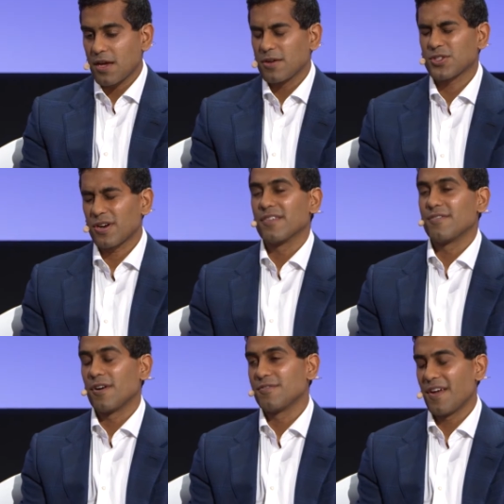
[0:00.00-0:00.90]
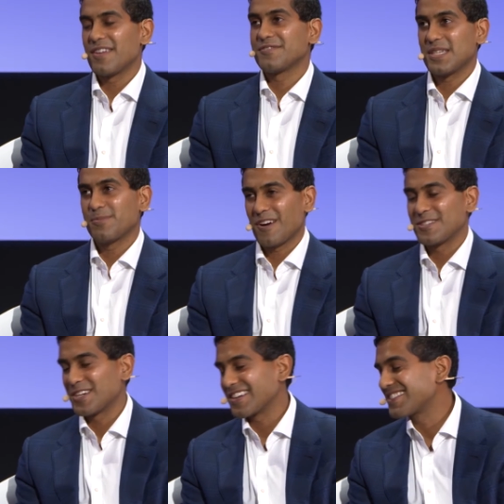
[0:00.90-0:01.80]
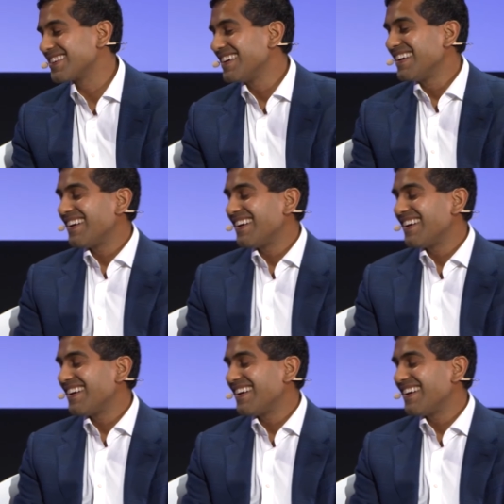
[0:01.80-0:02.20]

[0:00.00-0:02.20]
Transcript: uh, sorry, of, of, NFT projects.